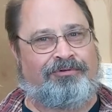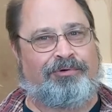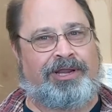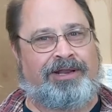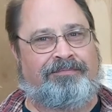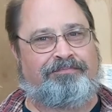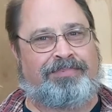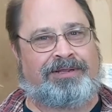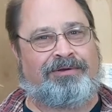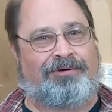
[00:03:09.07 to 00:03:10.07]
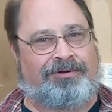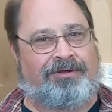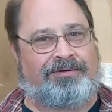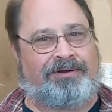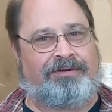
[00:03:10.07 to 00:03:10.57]
green pickguard
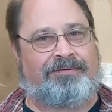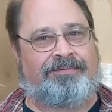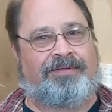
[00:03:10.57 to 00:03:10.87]
on there.